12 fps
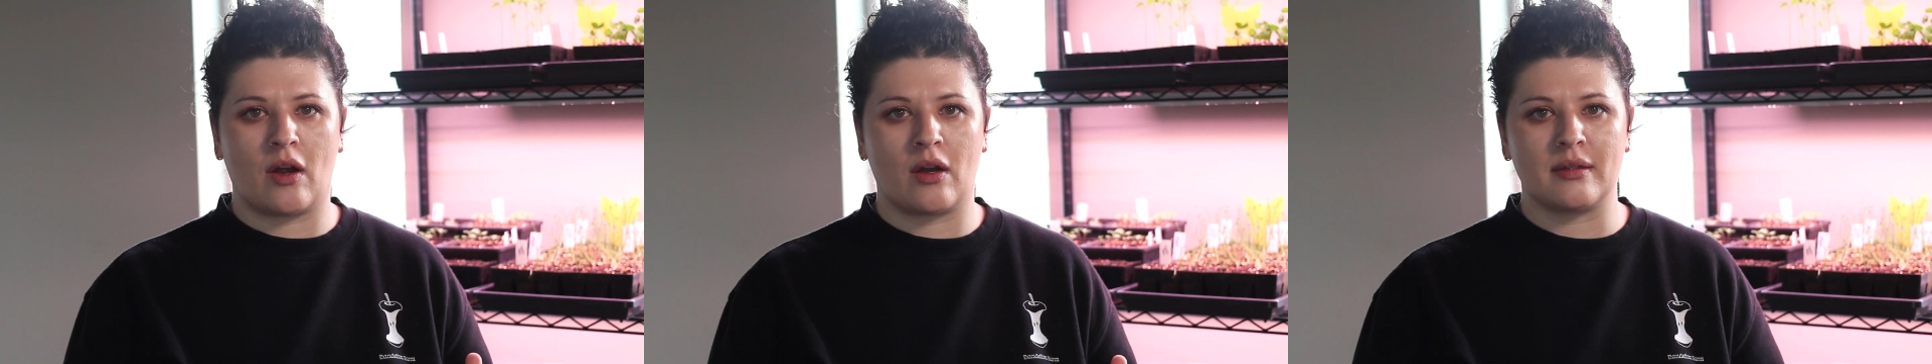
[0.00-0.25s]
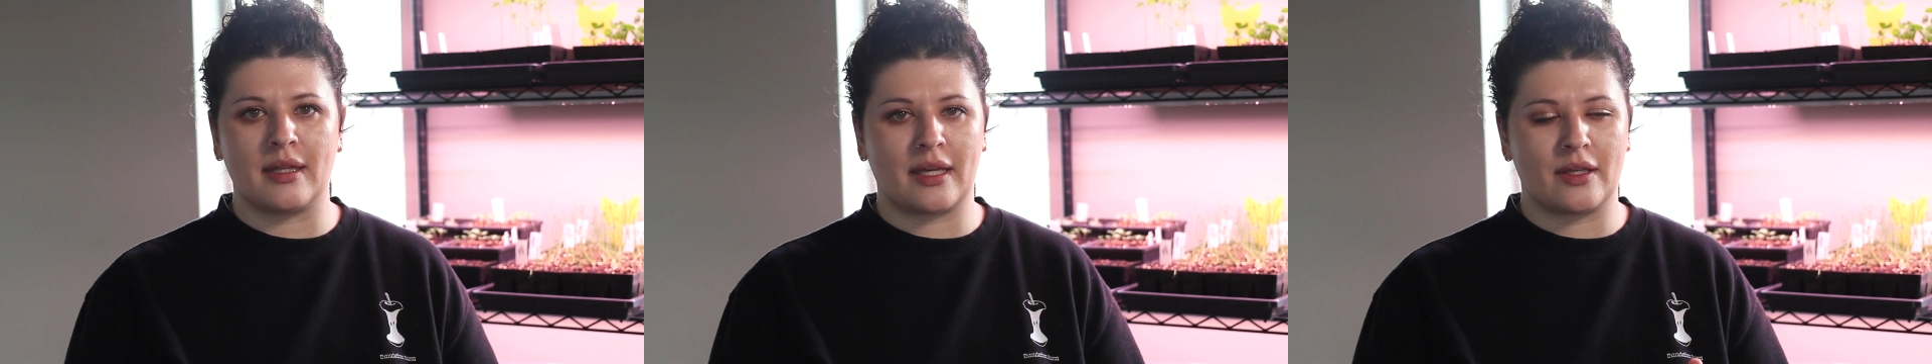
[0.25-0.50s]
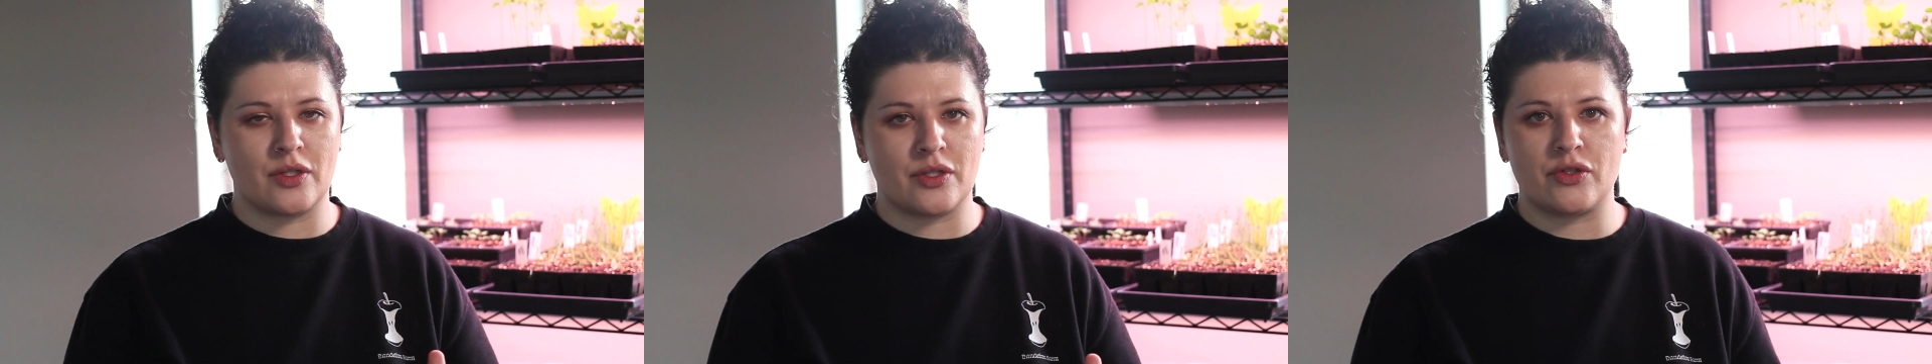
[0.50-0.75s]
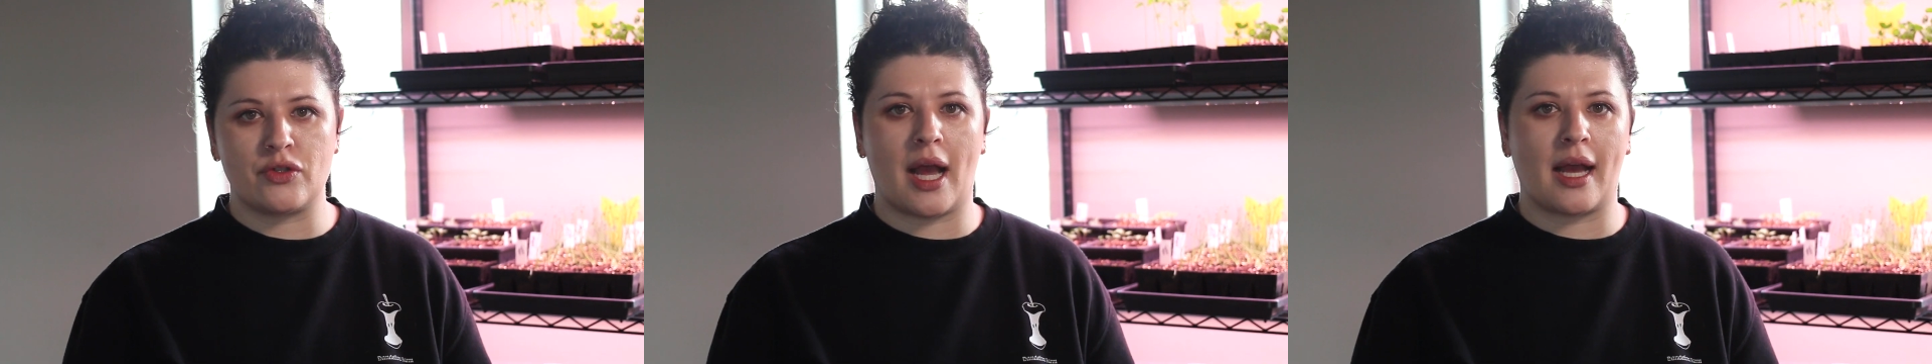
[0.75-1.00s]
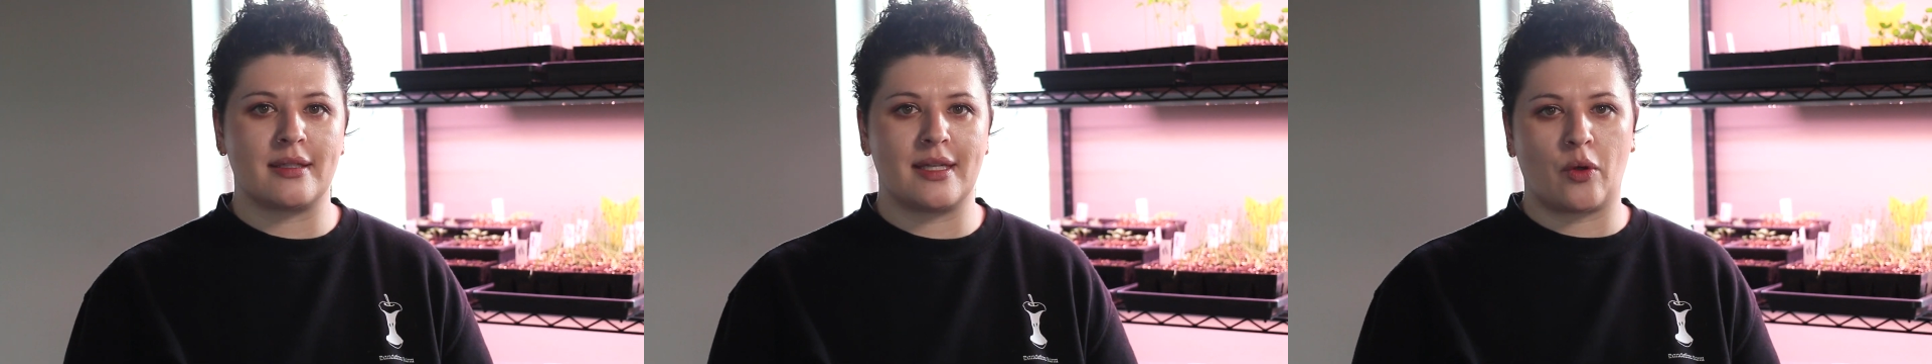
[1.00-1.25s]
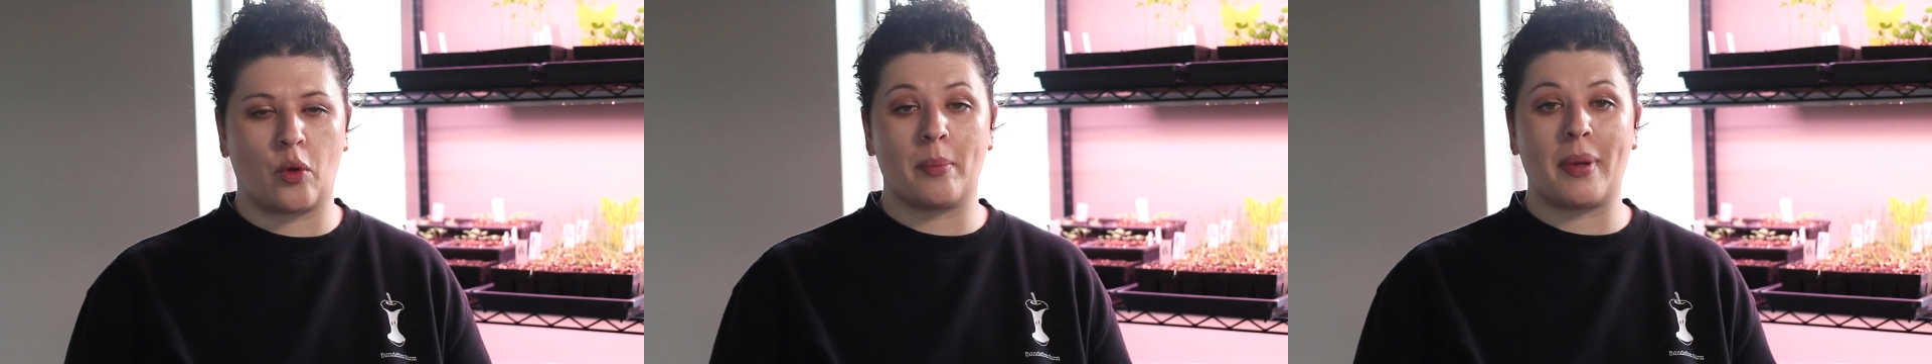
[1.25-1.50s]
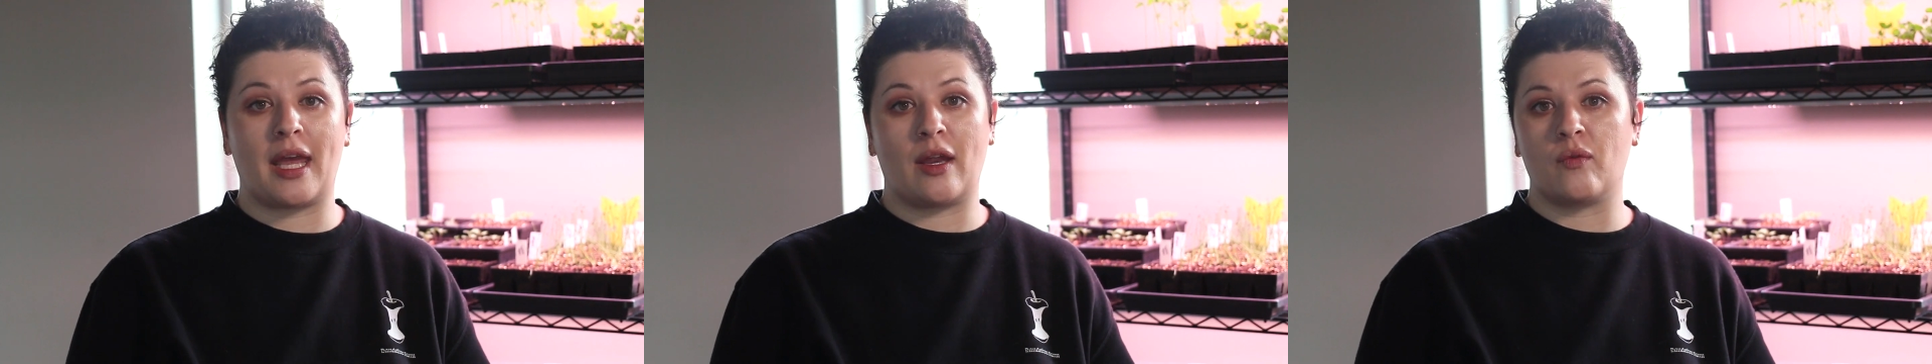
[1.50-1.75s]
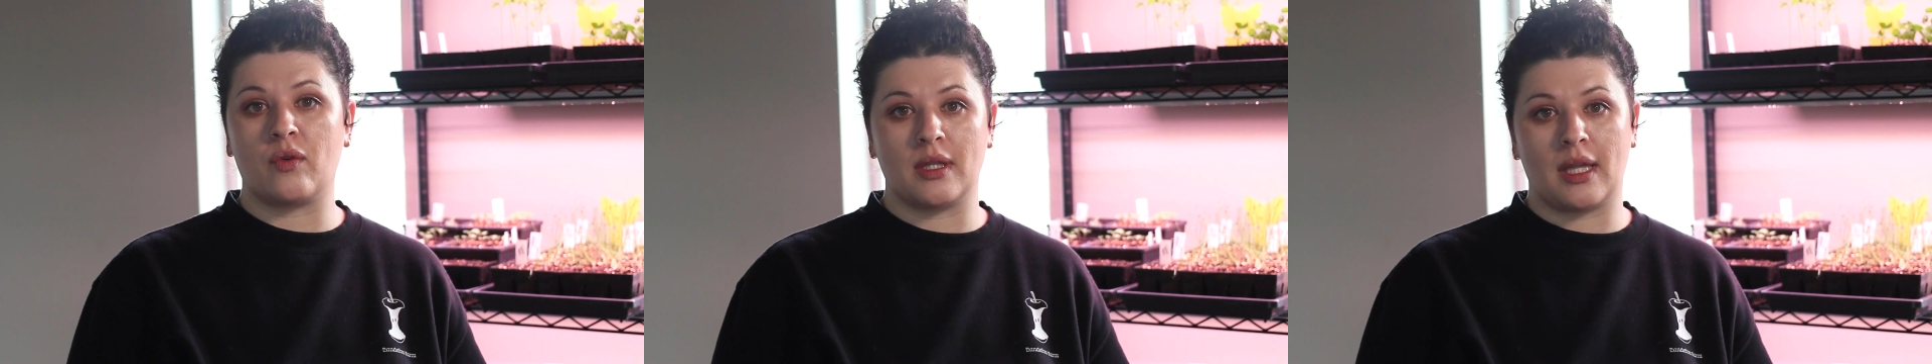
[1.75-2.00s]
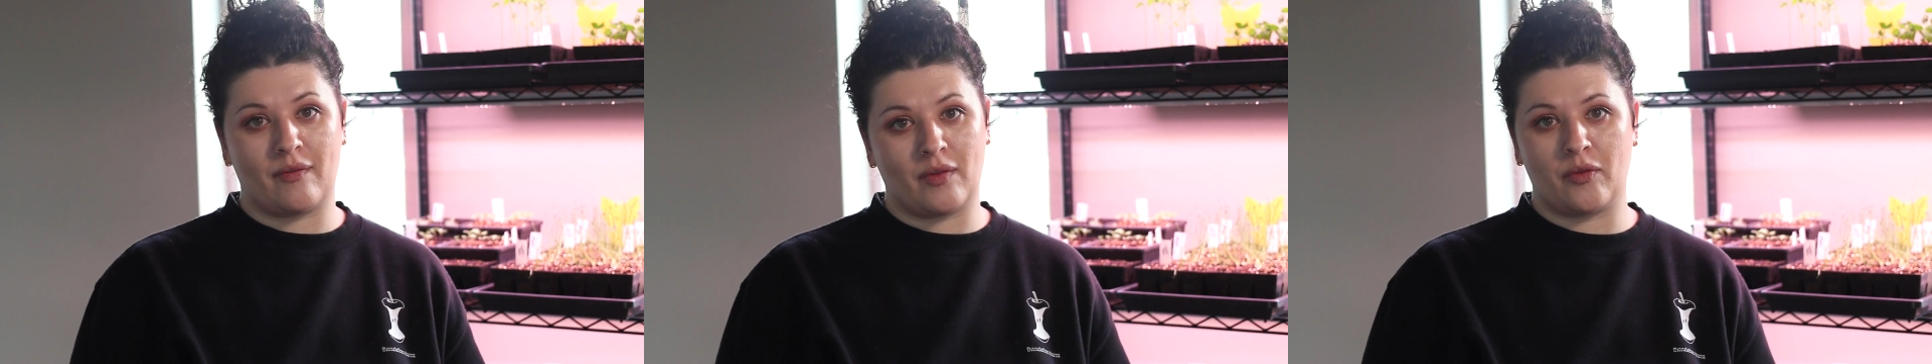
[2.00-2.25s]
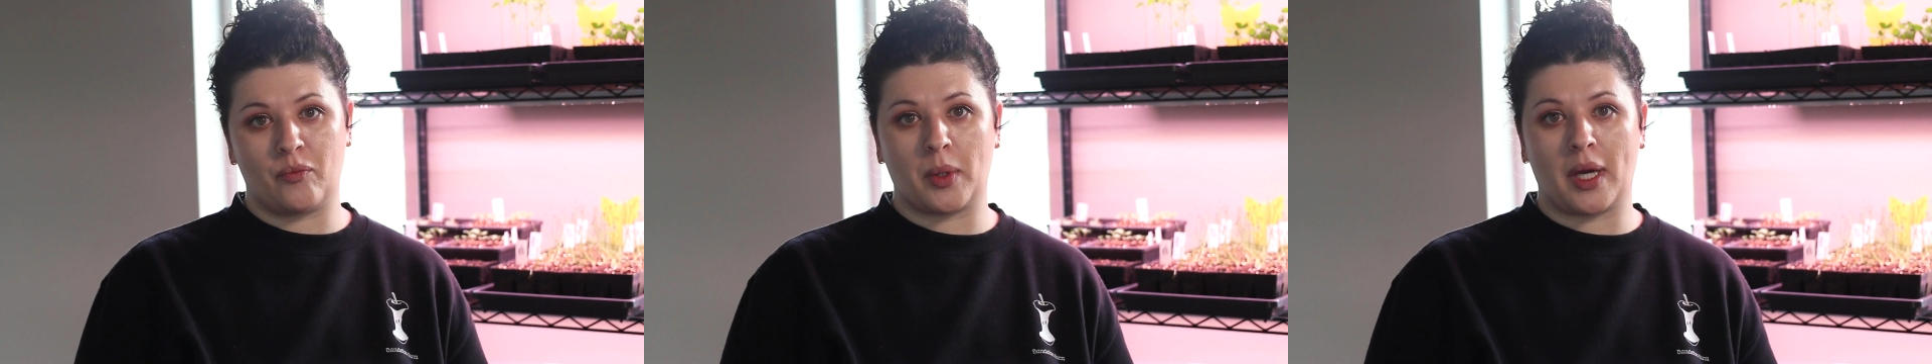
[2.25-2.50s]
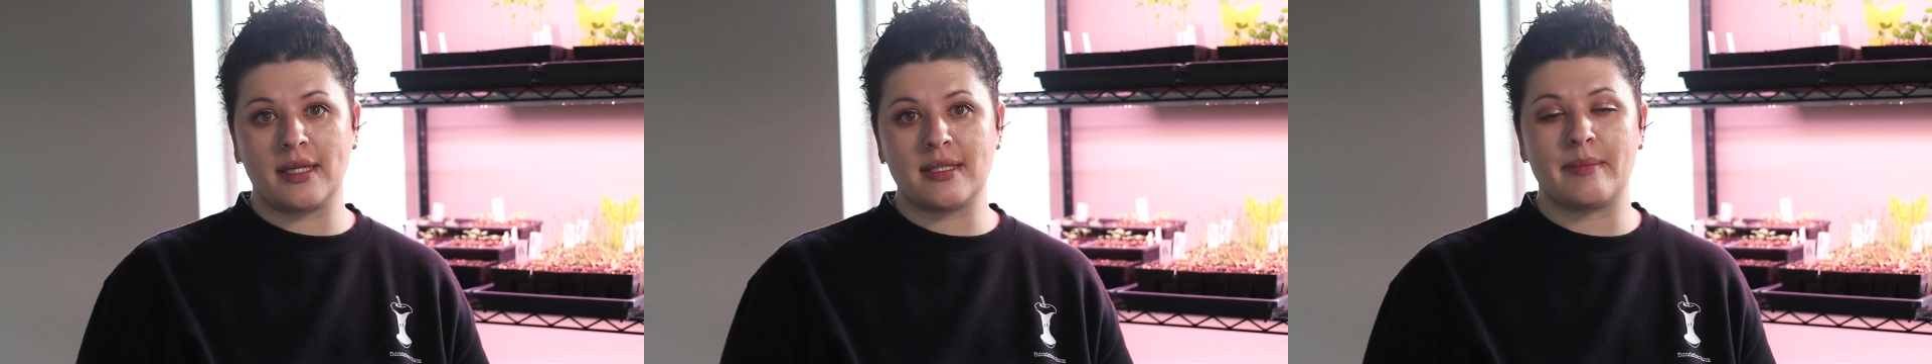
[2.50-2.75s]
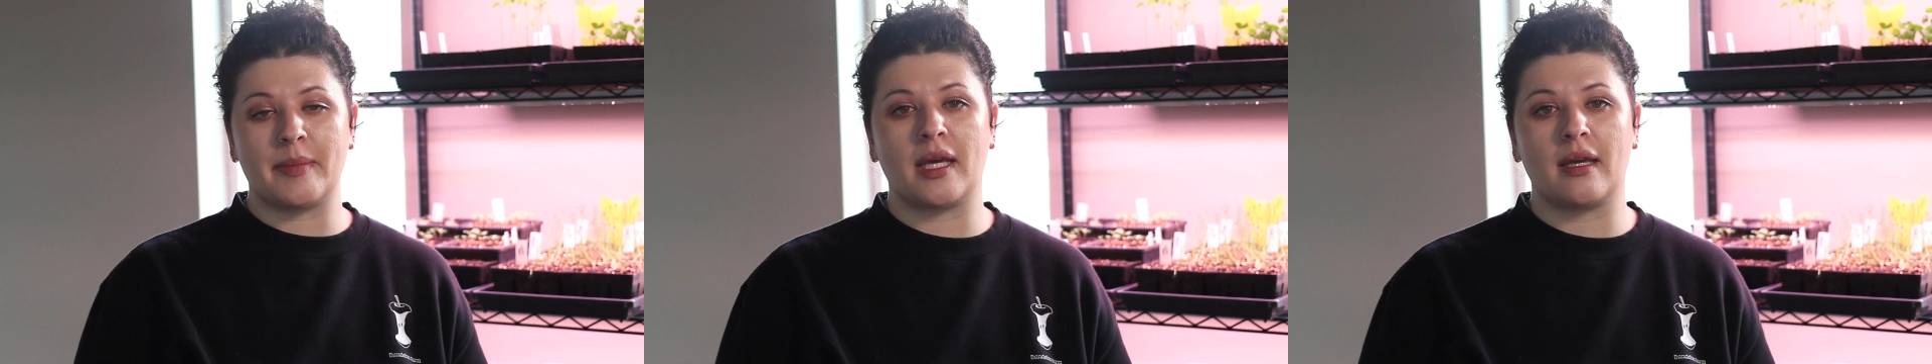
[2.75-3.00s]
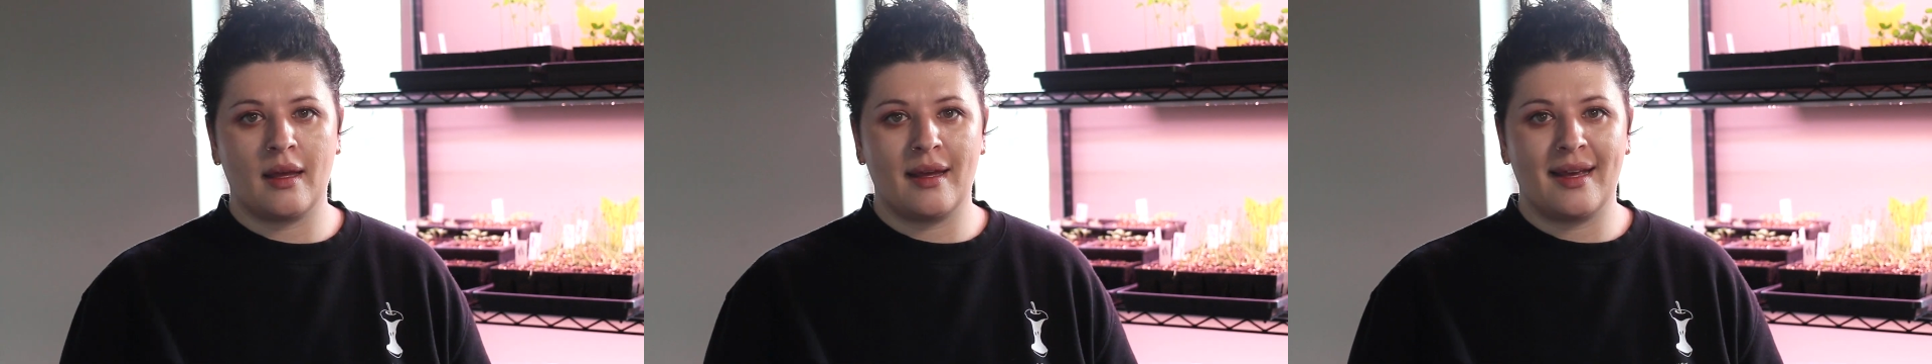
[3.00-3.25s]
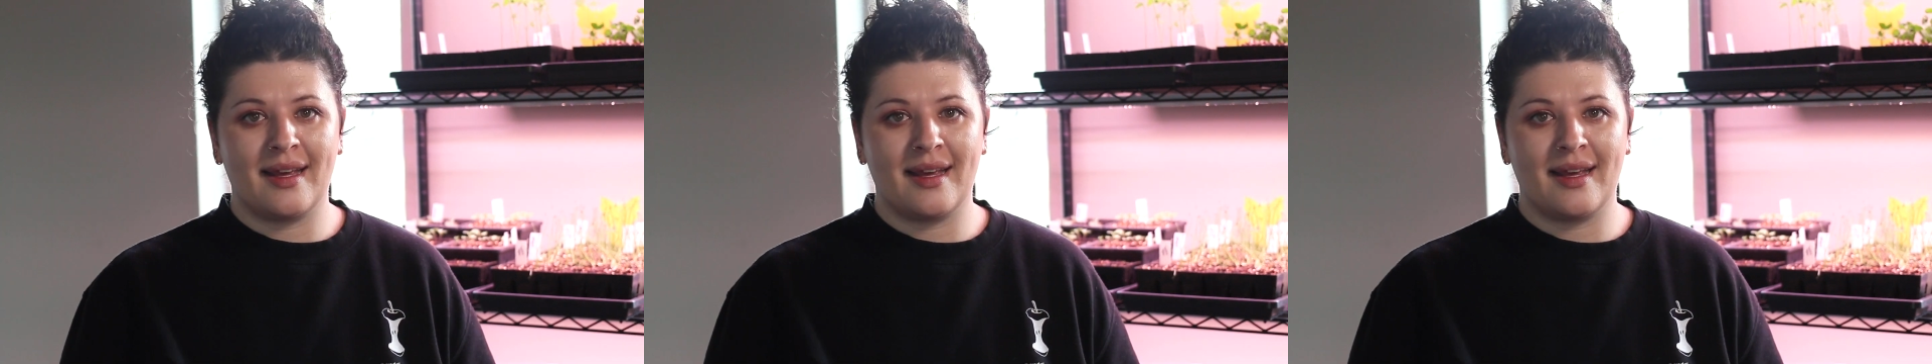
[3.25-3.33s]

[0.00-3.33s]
aren't like a distracting or painful level of bright to me.